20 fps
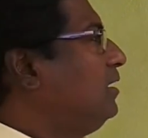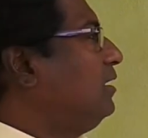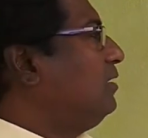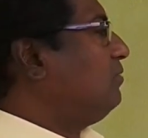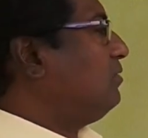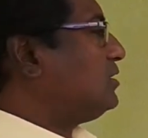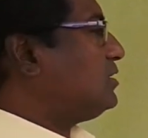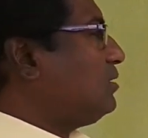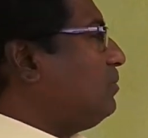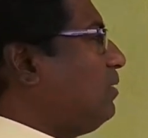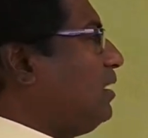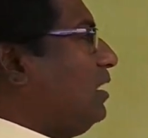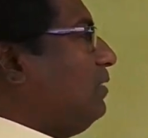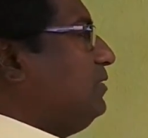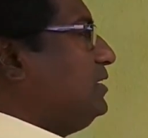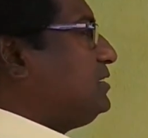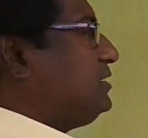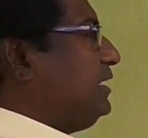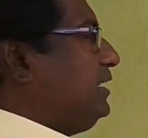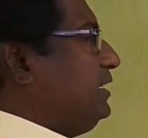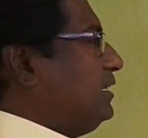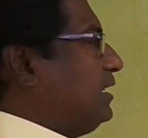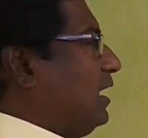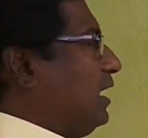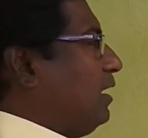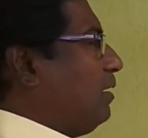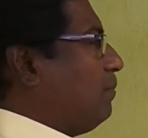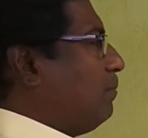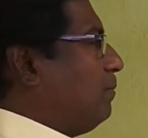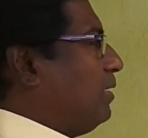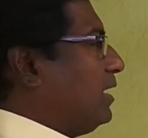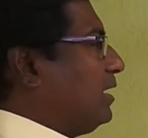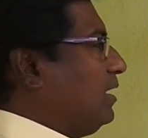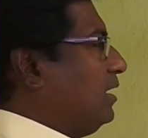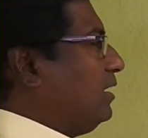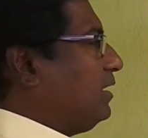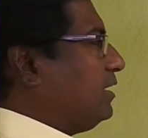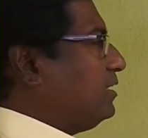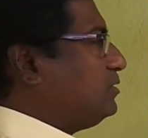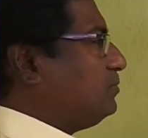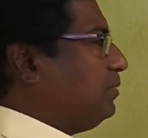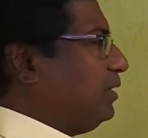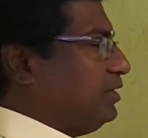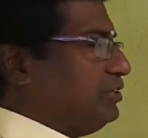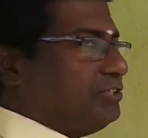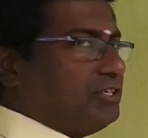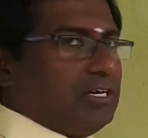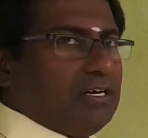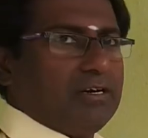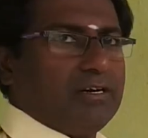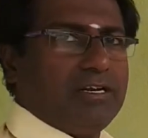First of all, we see the buccal respiration.